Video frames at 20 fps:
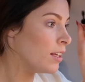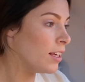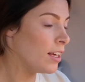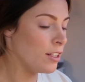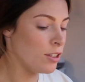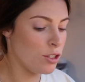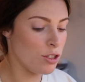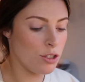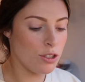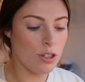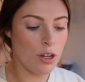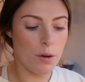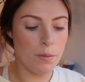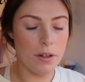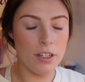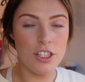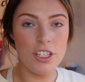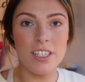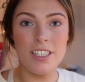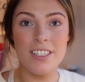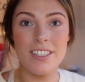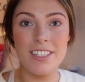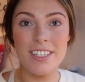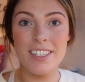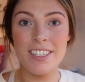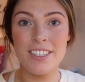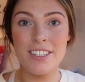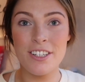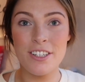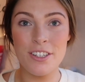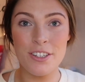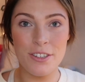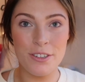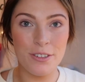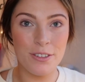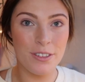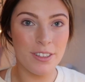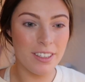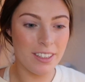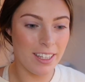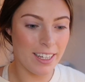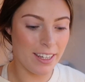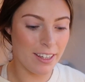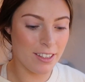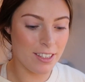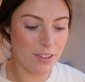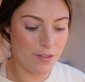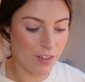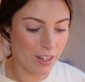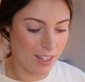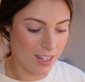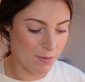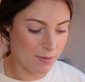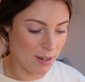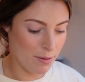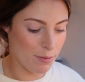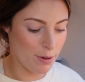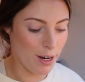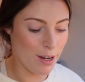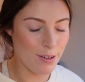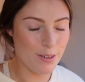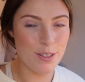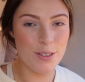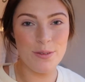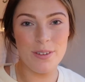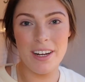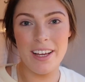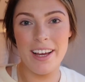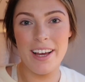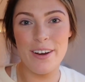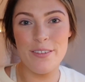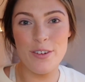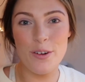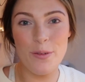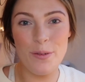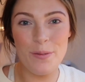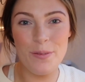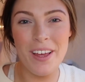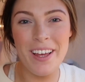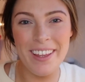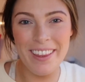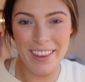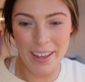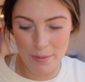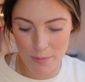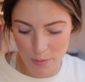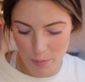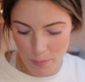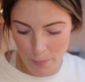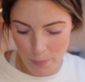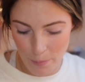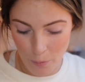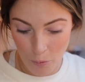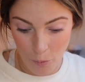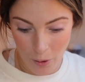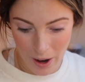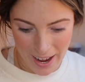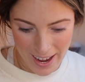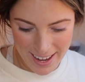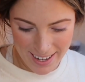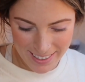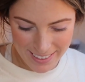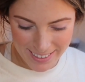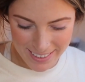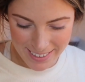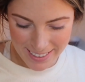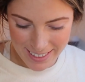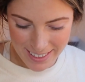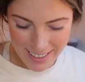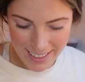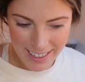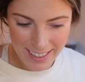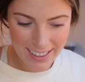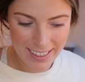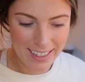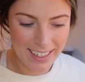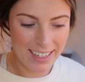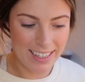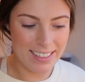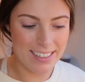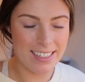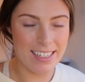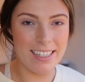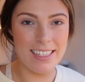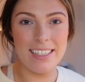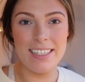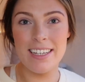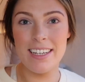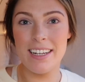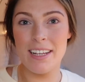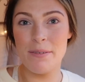It's so much easier to do, like to fill in my brows when I have them waxed and tinted.